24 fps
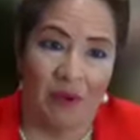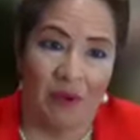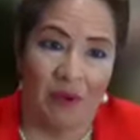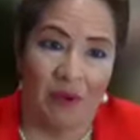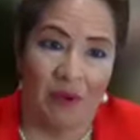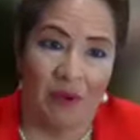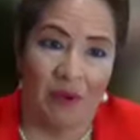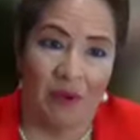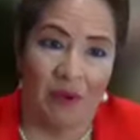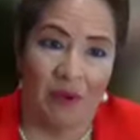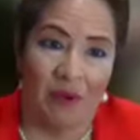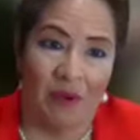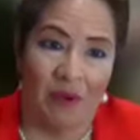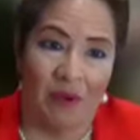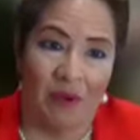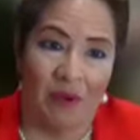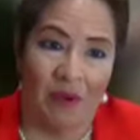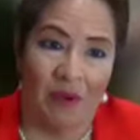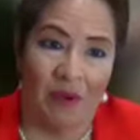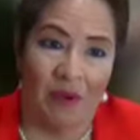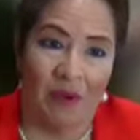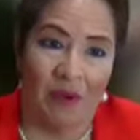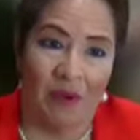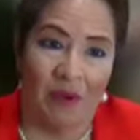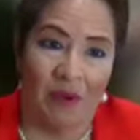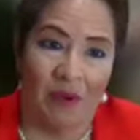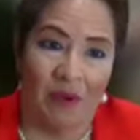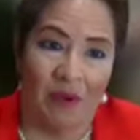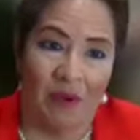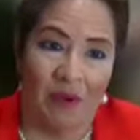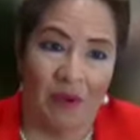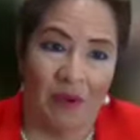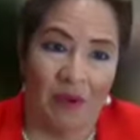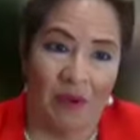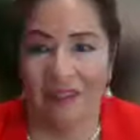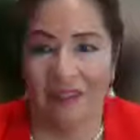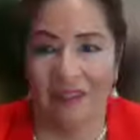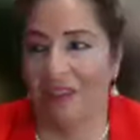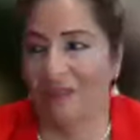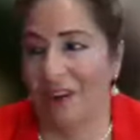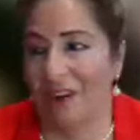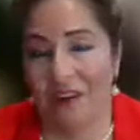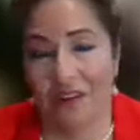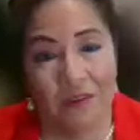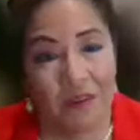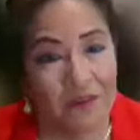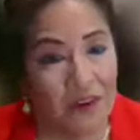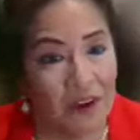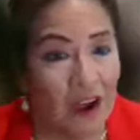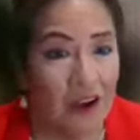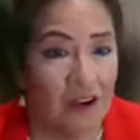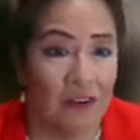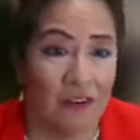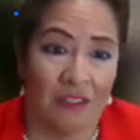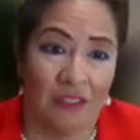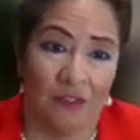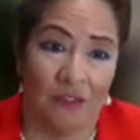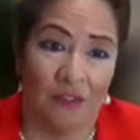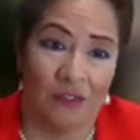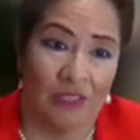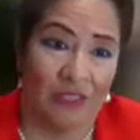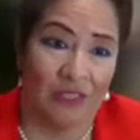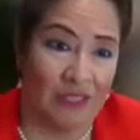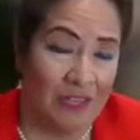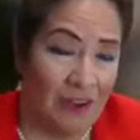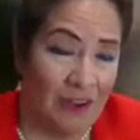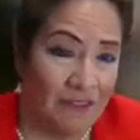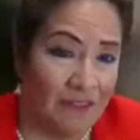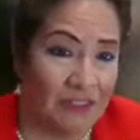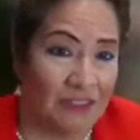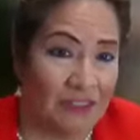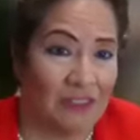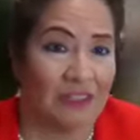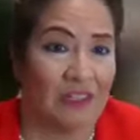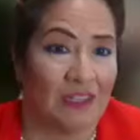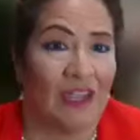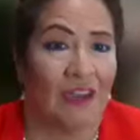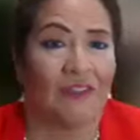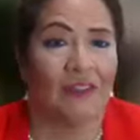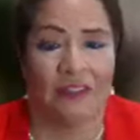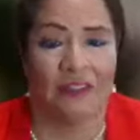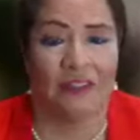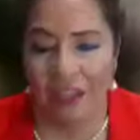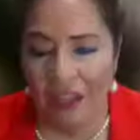and getting ready to run for Congress and lieutenant governors and governors.